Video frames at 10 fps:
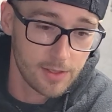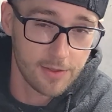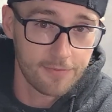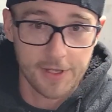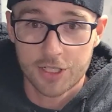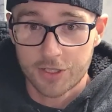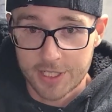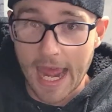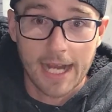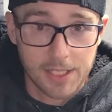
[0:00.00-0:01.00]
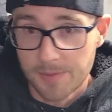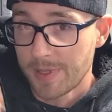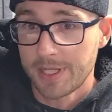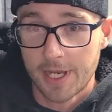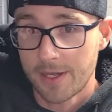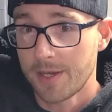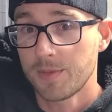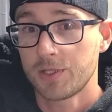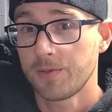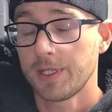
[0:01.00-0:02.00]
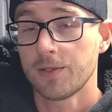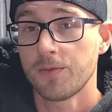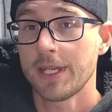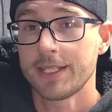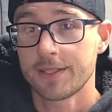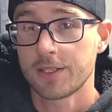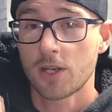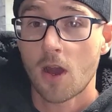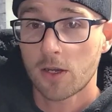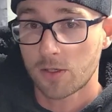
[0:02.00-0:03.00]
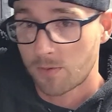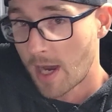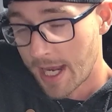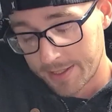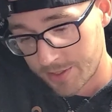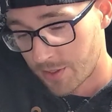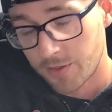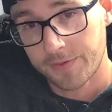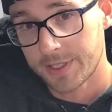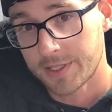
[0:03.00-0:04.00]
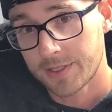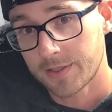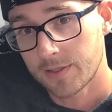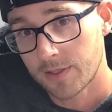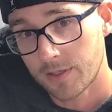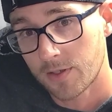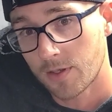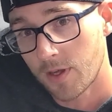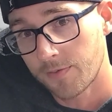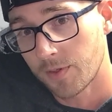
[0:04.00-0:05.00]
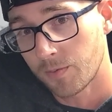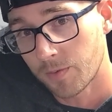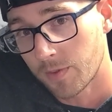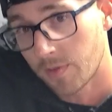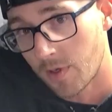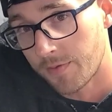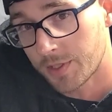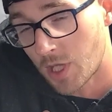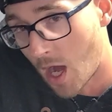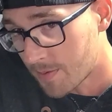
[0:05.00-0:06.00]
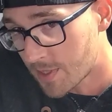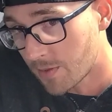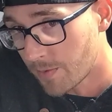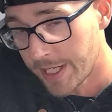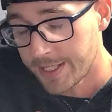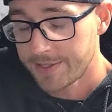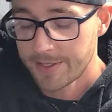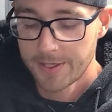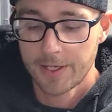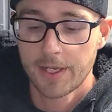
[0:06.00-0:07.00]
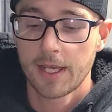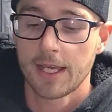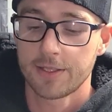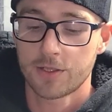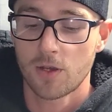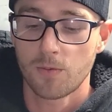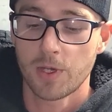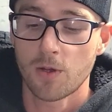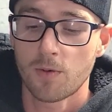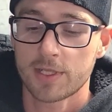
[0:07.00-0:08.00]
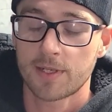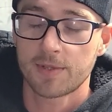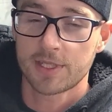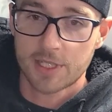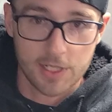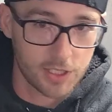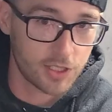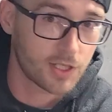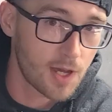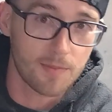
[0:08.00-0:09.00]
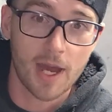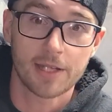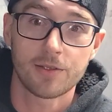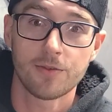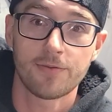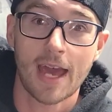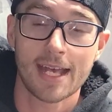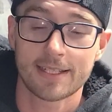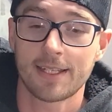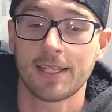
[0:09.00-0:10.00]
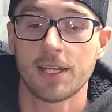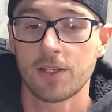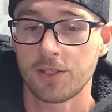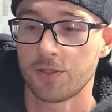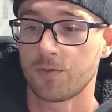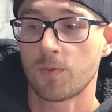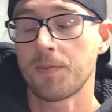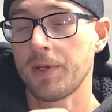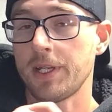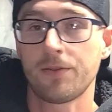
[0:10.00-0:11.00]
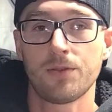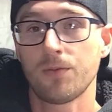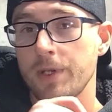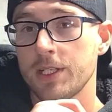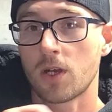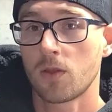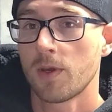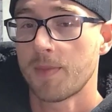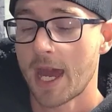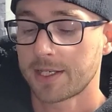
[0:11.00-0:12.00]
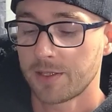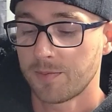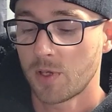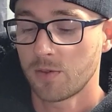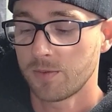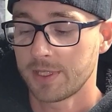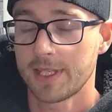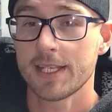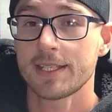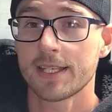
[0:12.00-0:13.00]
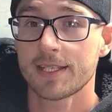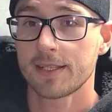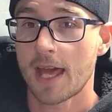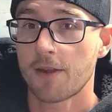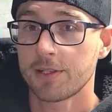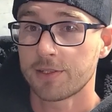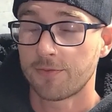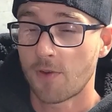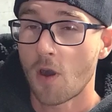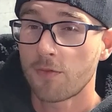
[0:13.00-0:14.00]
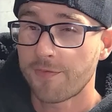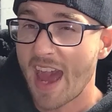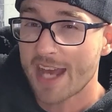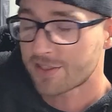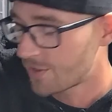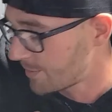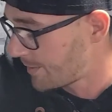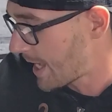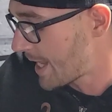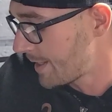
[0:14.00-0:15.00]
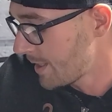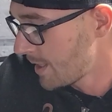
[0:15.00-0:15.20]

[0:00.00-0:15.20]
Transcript: the fish are stacked up in there in between the weeds and the dock, or right at the surface of the tops of the weeds. And so we don't want something that's going to just come by too fast and then you're ripping it through the weeds all the way back to the boat. With this allowed it to fall faster than